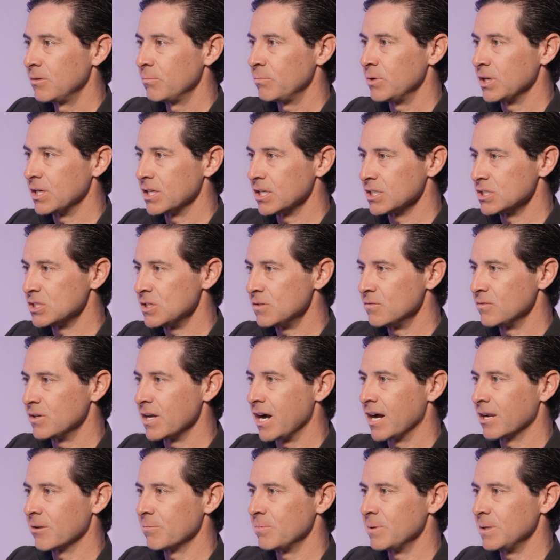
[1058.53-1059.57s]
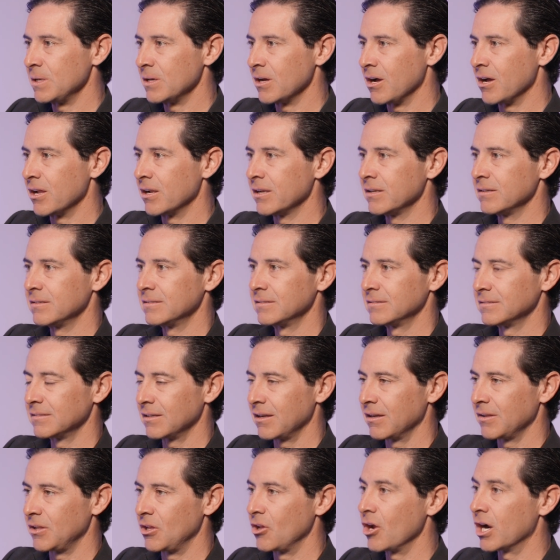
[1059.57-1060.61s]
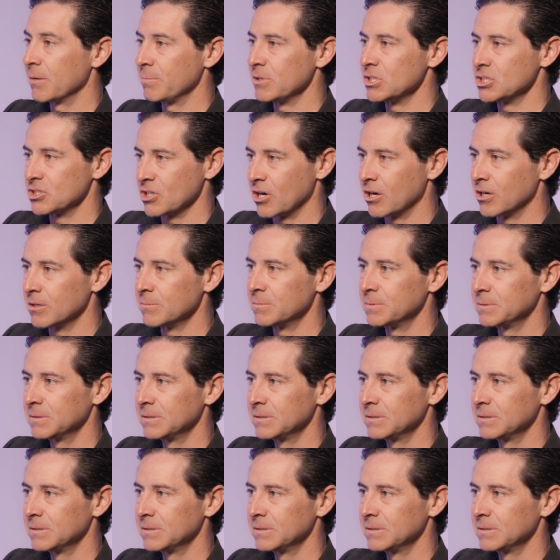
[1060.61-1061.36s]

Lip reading: because you've got to be sharp.